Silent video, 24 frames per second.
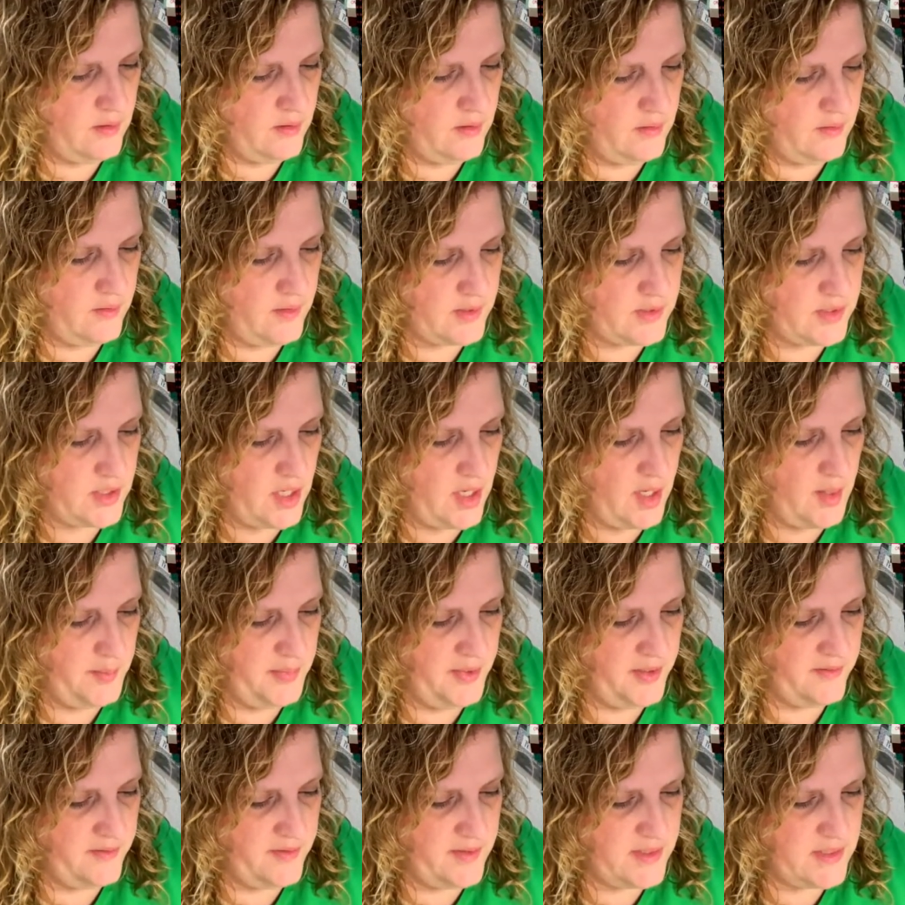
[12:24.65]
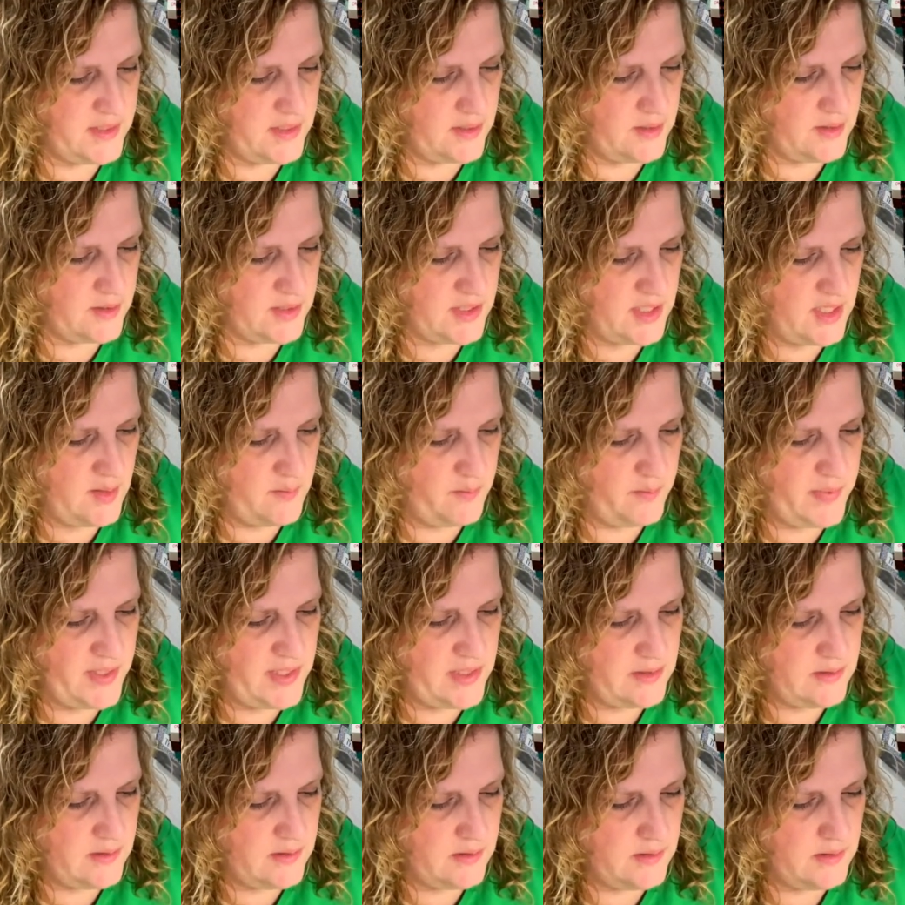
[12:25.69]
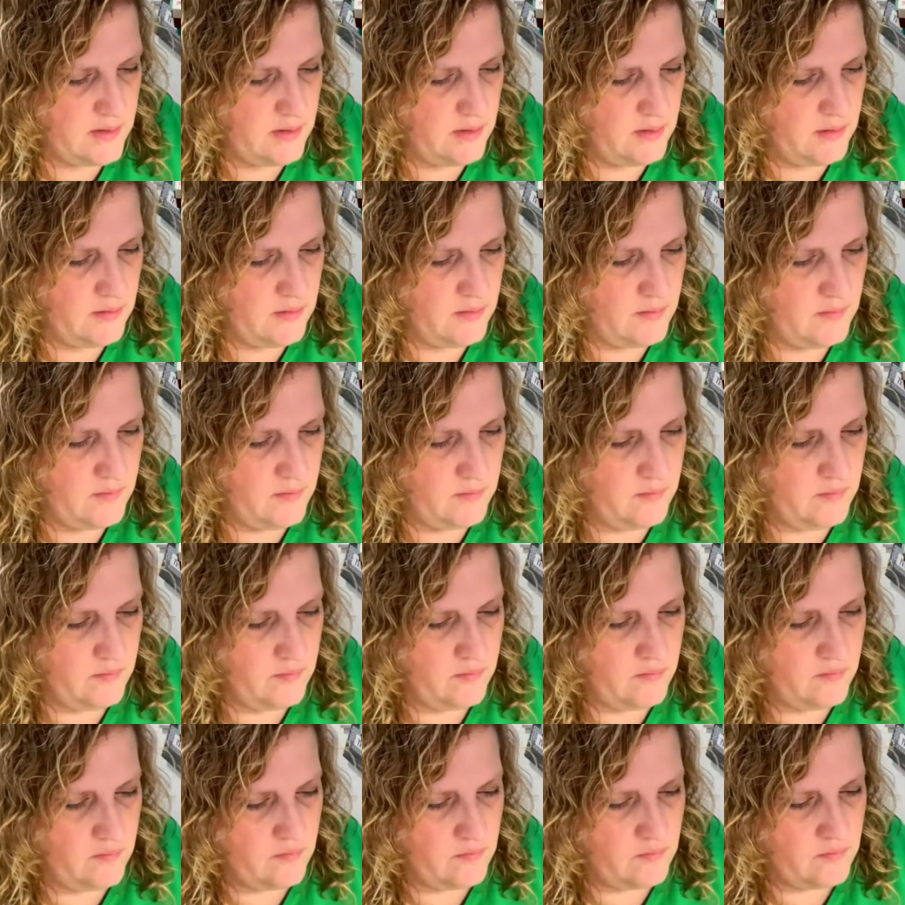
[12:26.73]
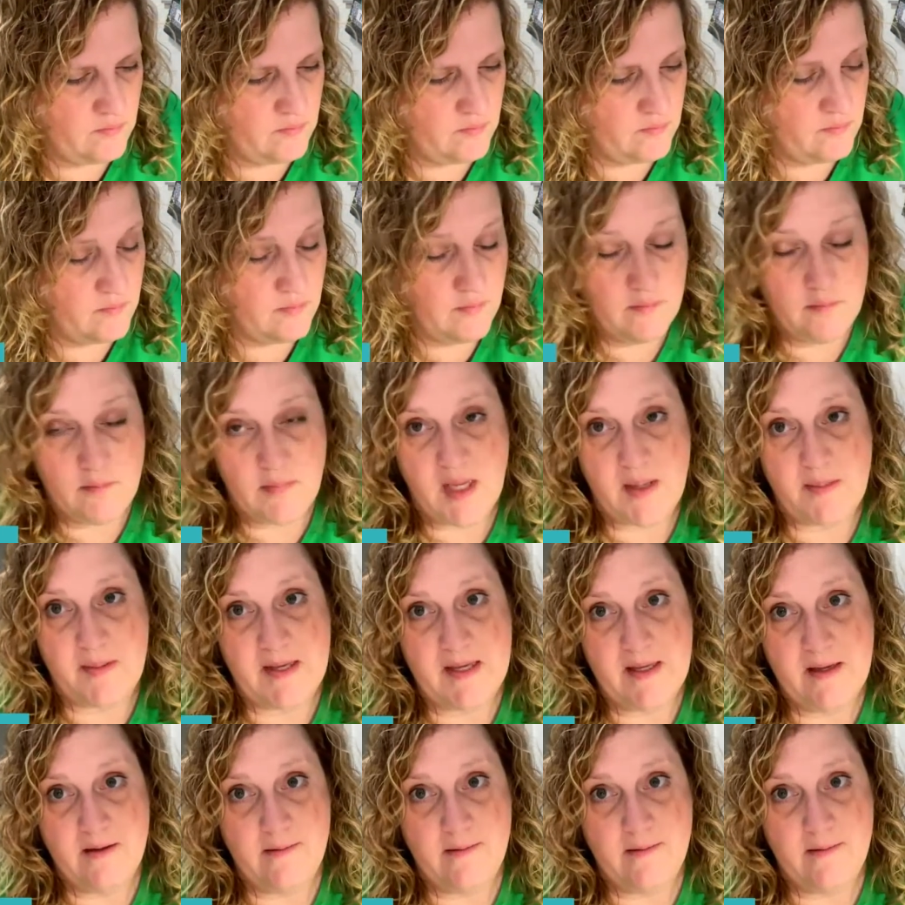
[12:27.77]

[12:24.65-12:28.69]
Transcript: the top of the tear and tape piece, maybe,